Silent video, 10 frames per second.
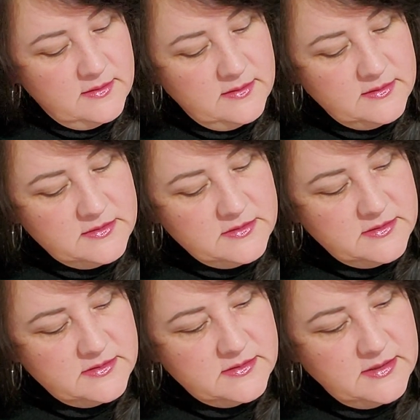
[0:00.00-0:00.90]
Let's
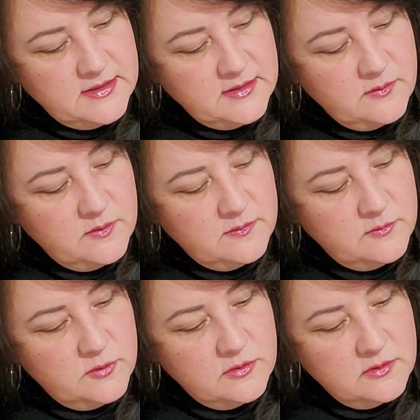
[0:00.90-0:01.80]
just take one
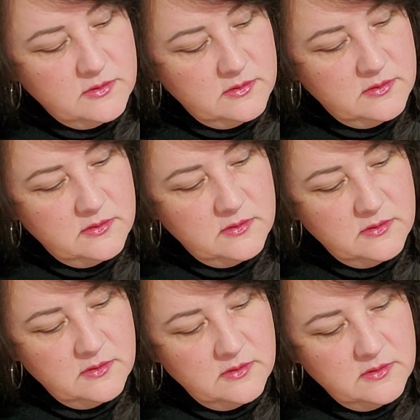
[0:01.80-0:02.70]
more.
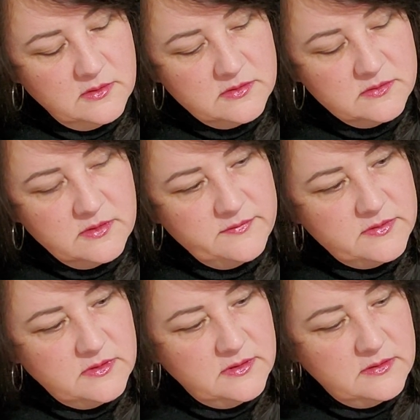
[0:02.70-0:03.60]
Let's give it a
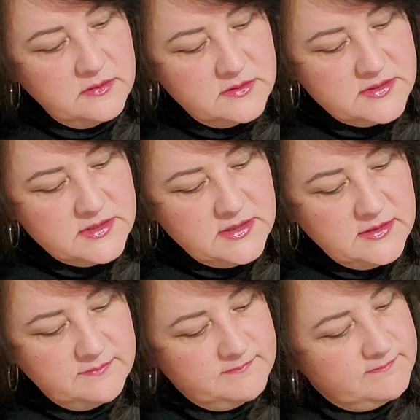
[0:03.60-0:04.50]
little
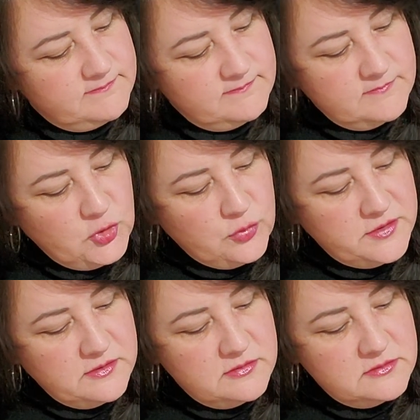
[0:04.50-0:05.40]
look-see.
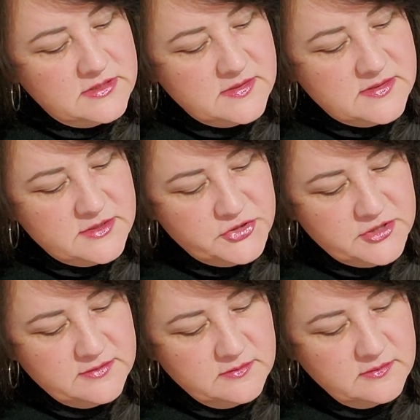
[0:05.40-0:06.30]
Critical
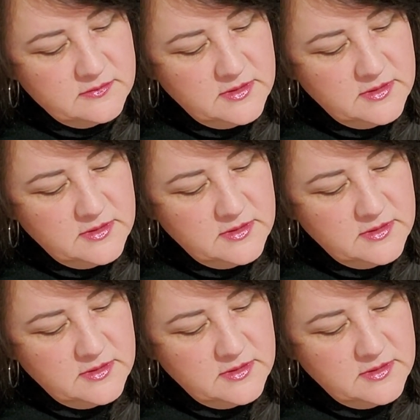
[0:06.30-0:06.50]
decision.